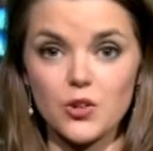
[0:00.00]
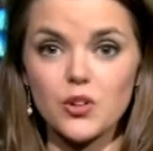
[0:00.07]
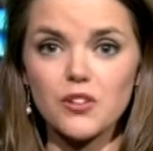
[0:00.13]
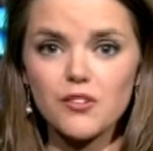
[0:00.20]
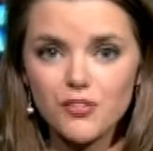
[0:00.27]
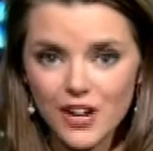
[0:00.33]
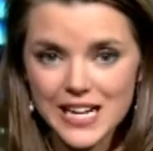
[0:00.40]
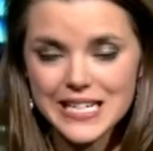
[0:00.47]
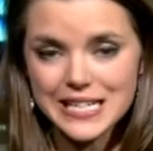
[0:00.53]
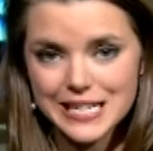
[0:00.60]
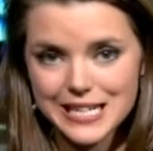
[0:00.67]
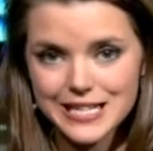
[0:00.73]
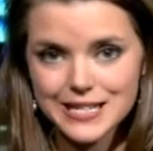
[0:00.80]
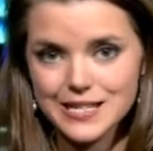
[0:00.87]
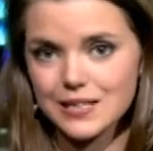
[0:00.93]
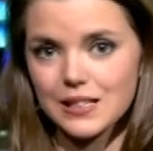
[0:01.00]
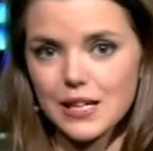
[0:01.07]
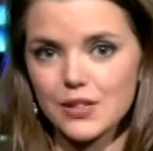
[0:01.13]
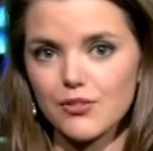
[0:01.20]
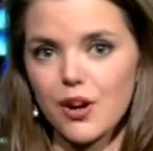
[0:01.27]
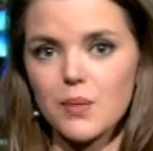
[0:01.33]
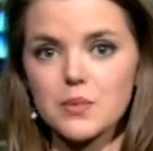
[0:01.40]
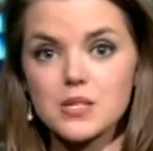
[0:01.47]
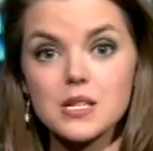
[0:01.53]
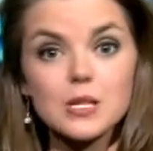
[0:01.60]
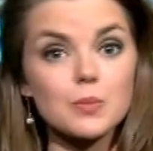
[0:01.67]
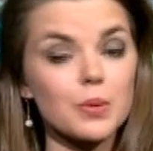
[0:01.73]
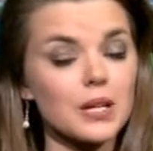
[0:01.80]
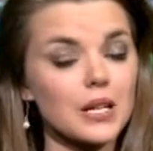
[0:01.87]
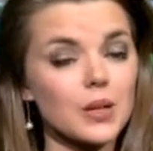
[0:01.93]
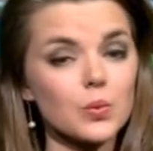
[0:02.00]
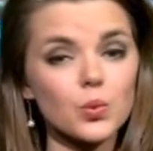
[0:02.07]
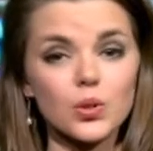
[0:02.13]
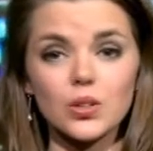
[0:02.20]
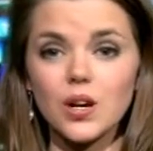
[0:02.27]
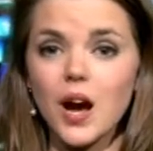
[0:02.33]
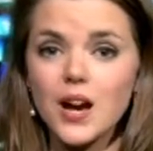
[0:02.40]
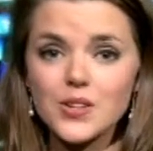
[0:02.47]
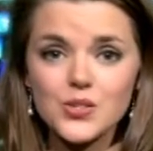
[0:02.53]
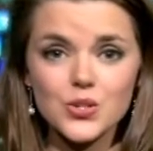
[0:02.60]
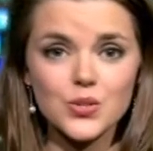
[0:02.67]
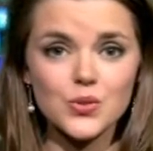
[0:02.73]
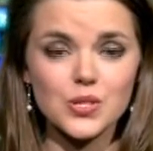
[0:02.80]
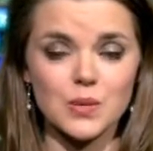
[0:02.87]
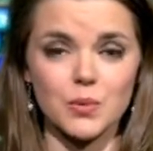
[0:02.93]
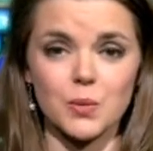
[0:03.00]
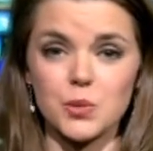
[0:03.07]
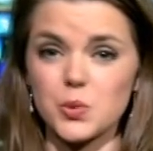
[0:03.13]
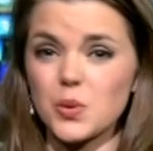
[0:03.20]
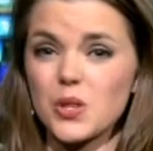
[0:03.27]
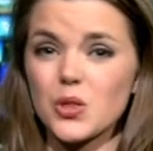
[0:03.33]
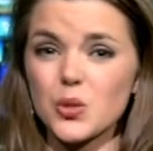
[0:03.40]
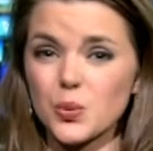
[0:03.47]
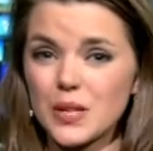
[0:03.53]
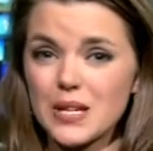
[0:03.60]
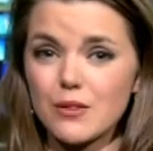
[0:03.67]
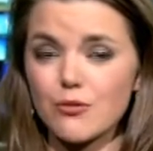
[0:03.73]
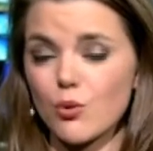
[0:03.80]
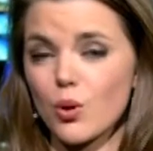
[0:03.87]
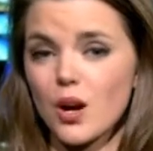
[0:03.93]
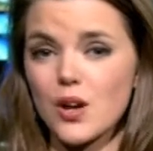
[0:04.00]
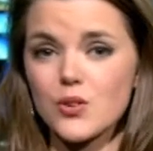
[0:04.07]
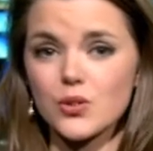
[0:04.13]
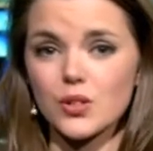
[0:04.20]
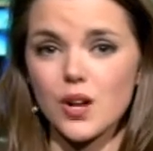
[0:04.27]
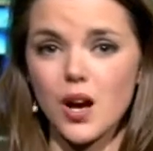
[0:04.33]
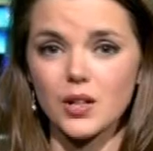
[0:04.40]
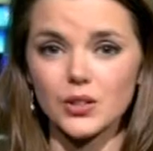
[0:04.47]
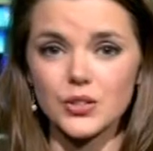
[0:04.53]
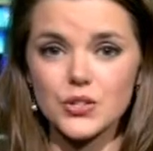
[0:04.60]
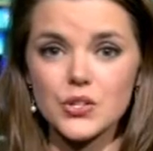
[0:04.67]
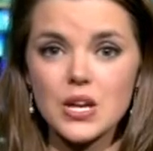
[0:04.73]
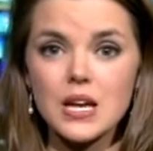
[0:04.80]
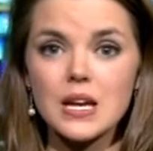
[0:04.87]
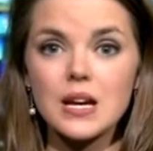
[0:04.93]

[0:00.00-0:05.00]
You can find it in select pharmacies, but it will cost you somewhere between $300 to $400.